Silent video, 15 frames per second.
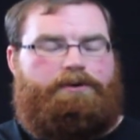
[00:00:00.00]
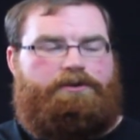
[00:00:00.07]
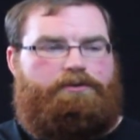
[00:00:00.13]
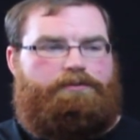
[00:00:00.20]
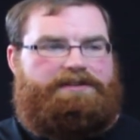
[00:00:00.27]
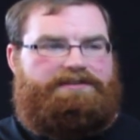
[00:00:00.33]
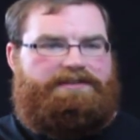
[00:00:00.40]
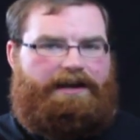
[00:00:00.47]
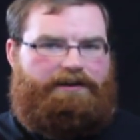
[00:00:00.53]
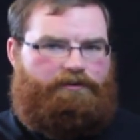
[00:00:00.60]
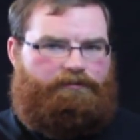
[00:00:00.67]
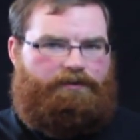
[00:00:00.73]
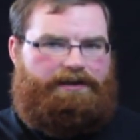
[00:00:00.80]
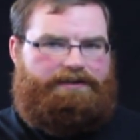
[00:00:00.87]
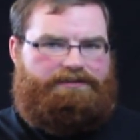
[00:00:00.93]
would
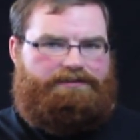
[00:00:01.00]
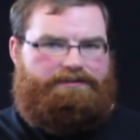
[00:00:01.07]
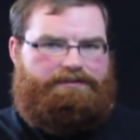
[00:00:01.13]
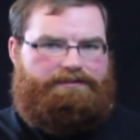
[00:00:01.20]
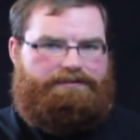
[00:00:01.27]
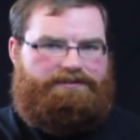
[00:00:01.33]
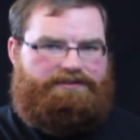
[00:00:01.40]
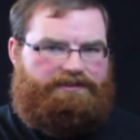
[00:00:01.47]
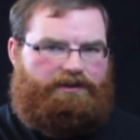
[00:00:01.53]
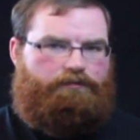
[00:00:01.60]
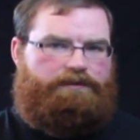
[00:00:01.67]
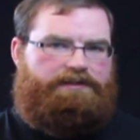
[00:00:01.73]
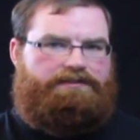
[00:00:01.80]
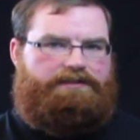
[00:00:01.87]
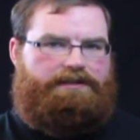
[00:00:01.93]
sacrifice
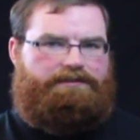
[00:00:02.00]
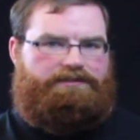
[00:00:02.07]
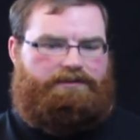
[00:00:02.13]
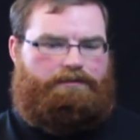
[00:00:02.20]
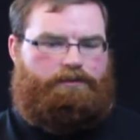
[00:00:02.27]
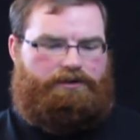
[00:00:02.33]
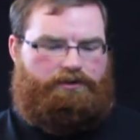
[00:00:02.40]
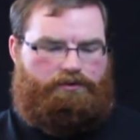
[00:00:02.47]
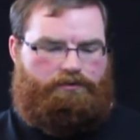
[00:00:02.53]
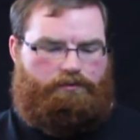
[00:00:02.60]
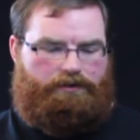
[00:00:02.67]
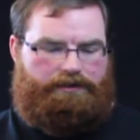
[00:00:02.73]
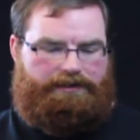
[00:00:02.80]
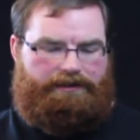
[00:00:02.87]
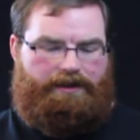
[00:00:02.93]
selflessly, someone who
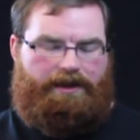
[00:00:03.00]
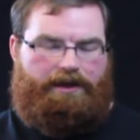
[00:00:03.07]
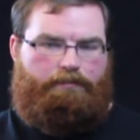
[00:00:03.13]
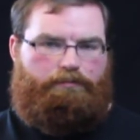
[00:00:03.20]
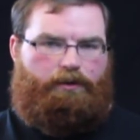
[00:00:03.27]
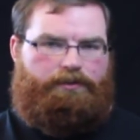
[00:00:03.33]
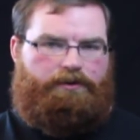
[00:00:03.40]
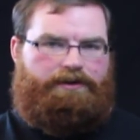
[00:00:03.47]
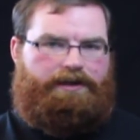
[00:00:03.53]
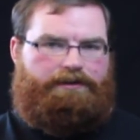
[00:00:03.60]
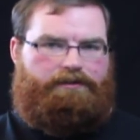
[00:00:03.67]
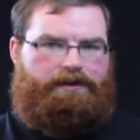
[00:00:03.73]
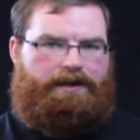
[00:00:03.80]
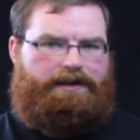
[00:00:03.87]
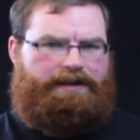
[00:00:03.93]
would put their neck on
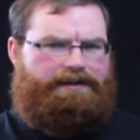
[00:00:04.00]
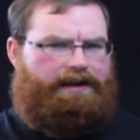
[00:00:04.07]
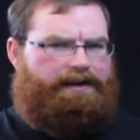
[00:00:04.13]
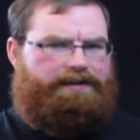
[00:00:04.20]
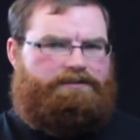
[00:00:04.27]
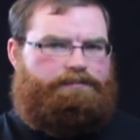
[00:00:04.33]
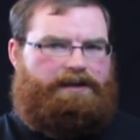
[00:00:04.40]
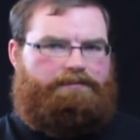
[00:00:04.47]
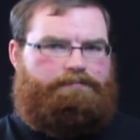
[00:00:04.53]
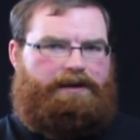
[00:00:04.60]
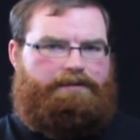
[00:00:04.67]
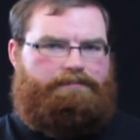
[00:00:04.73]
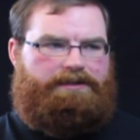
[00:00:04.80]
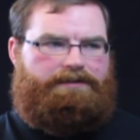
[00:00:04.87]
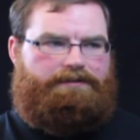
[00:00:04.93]
the line and not expect
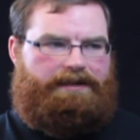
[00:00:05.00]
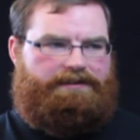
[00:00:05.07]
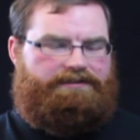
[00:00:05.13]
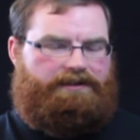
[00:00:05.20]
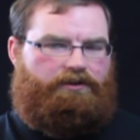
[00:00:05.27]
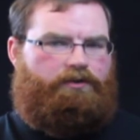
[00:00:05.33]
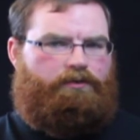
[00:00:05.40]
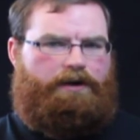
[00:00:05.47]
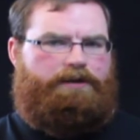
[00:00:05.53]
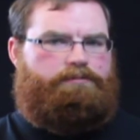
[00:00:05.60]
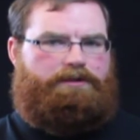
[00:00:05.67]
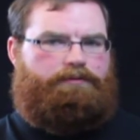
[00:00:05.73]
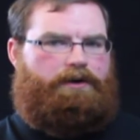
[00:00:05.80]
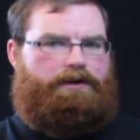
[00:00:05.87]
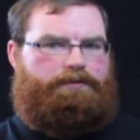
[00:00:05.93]
payment. That is
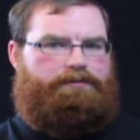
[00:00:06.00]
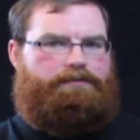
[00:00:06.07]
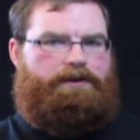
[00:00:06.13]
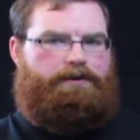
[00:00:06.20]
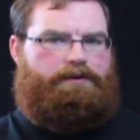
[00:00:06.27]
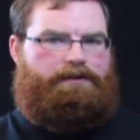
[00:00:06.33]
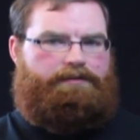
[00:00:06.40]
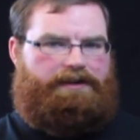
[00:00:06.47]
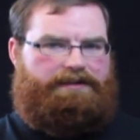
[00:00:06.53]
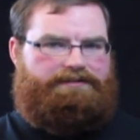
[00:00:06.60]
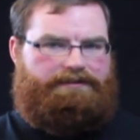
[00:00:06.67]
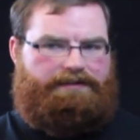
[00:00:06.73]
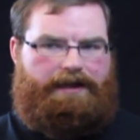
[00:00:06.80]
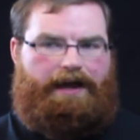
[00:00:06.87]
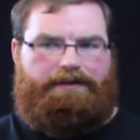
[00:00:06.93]
incredibly rare in Theria. That is
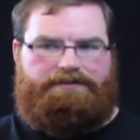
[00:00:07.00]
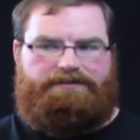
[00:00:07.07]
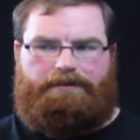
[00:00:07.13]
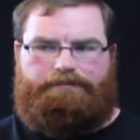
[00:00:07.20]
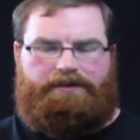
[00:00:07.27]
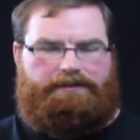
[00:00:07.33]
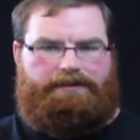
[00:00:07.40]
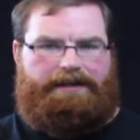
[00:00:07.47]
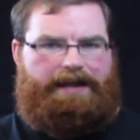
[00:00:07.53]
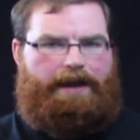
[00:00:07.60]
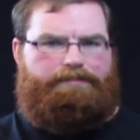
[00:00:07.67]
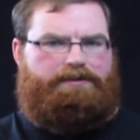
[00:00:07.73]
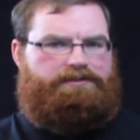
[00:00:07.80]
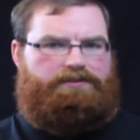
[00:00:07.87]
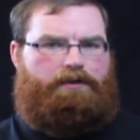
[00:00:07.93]
not something that
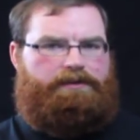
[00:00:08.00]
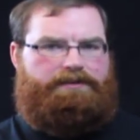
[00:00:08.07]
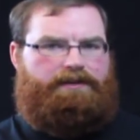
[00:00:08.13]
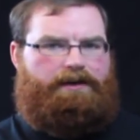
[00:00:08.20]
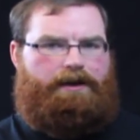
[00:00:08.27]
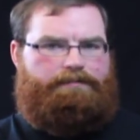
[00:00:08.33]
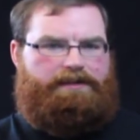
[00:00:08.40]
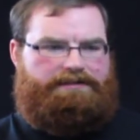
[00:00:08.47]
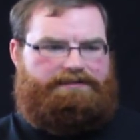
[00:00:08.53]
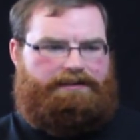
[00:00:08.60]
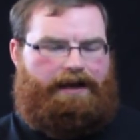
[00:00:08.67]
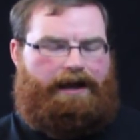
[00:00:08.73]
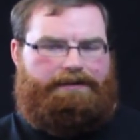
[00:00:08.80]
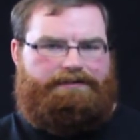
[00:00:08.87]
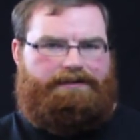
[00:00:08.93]
happens all the time. That's
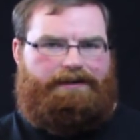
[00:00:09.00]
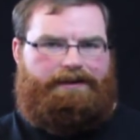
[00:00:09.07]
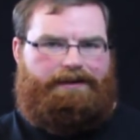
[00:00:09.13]
not.